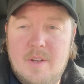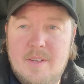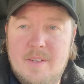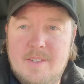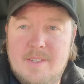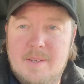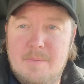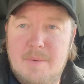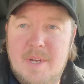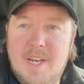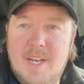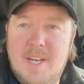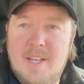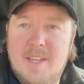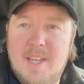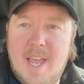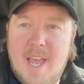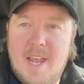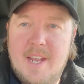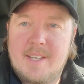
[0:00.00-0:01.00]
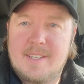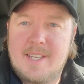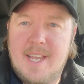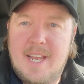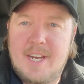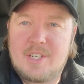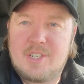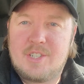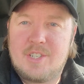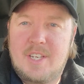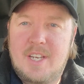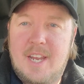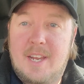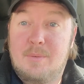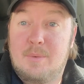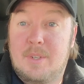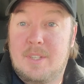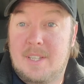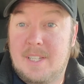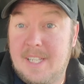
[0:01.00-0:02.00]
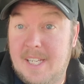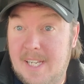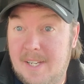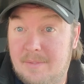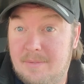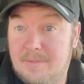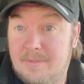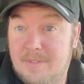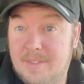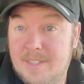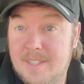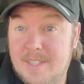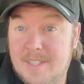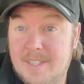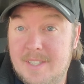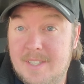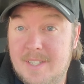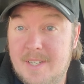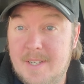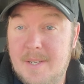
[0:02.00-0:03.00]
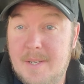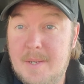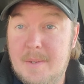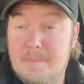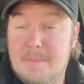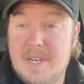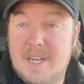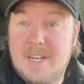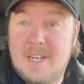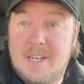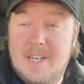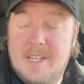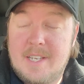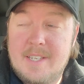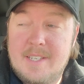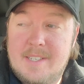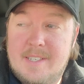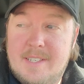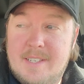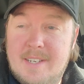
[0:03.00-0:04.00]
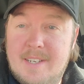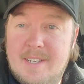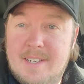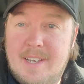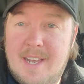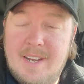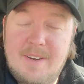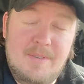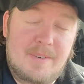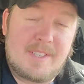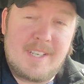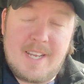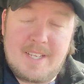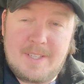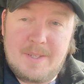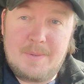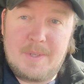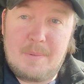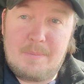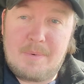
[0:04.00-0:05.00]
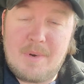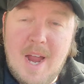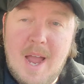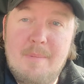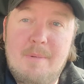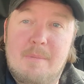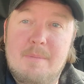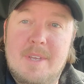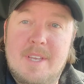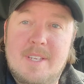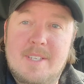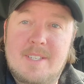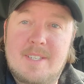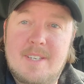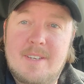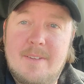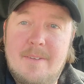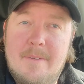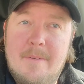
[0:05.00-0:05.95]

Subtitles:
To me, that is actually a relief because I know exactly what the problem is.